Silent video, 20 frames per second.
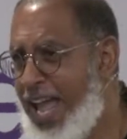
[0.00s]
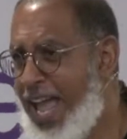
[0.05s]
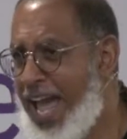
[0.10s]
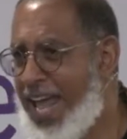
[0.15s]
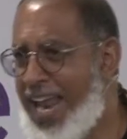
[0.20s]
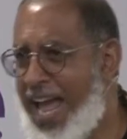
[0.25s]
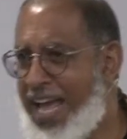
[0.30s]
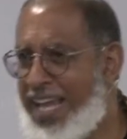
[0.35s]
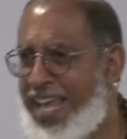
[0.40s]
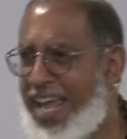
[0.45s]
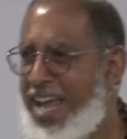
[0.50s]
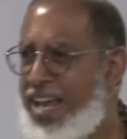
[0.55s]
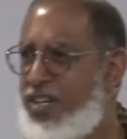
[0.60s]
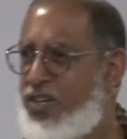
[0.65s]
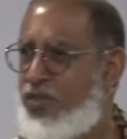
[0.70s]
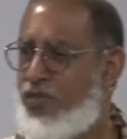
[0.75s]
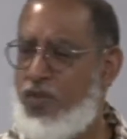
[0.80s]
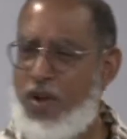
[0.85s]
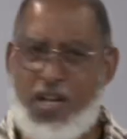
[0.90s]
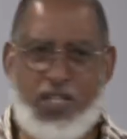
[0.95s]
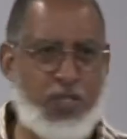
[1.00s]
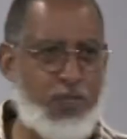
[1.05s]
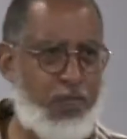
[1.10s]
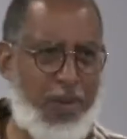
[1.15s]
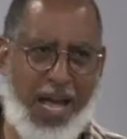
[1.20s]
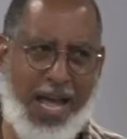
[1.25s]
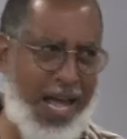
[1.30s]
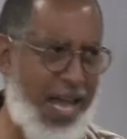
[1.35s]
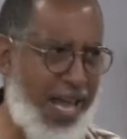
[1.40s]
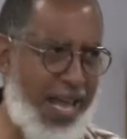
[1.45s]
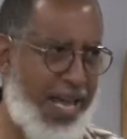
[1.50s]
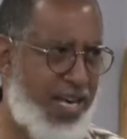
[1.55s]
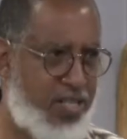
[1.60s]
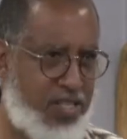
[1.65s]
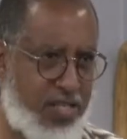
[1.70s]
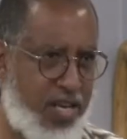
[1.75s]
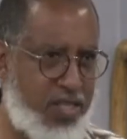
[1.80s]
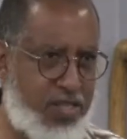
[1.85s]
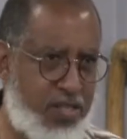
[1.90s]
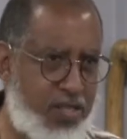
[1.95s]
and I can't trust my
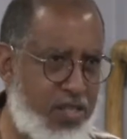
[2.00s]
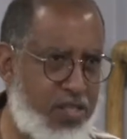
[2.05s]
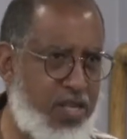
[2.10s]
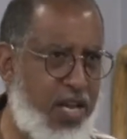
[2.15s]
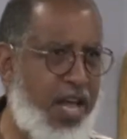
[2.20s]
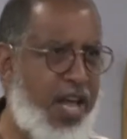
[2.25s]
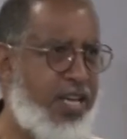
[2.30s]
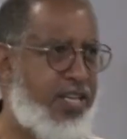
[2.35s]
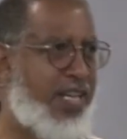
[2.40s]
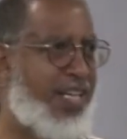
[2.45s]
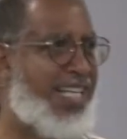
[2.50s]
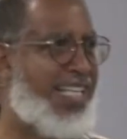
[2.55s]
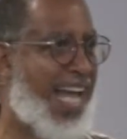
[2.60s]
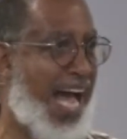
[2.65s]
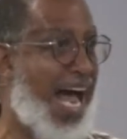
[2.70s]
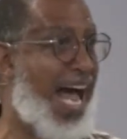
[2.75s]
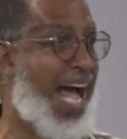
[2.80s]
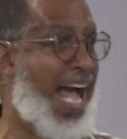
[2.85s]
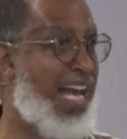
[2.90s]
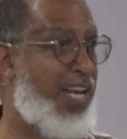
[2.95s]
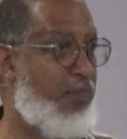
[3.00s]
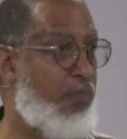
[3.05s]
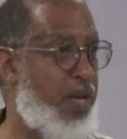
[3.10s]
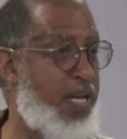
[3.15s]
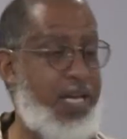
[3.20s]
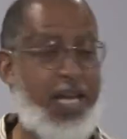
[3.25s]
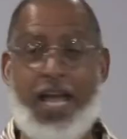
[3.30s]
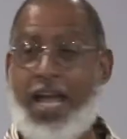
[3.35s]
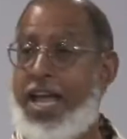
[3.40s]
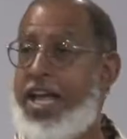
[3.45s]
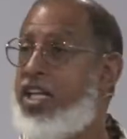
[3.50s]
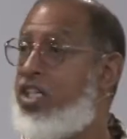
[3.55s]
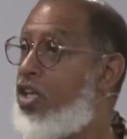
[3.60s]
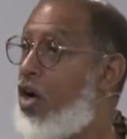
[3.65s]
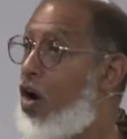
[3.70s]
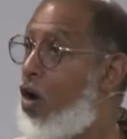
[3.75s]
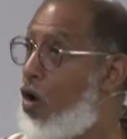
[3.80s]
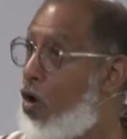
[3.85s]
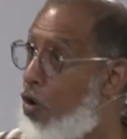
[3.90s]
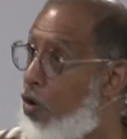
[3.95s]
ancestors to guide me into
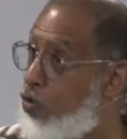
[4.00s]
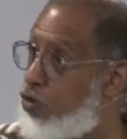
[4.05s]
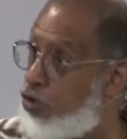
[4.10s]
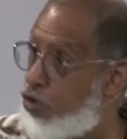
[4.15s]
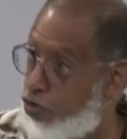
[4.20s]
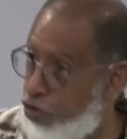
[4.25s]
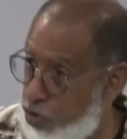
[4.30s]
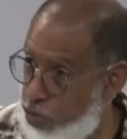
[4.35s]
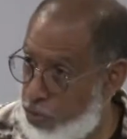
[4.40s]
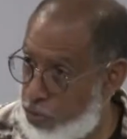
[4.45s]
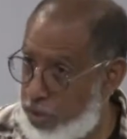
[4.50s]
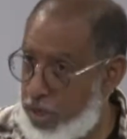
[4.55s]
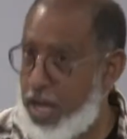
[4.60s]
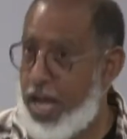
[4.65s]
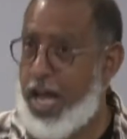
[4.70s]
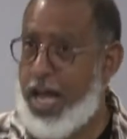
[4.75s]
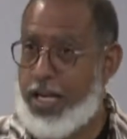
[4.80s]
all truth.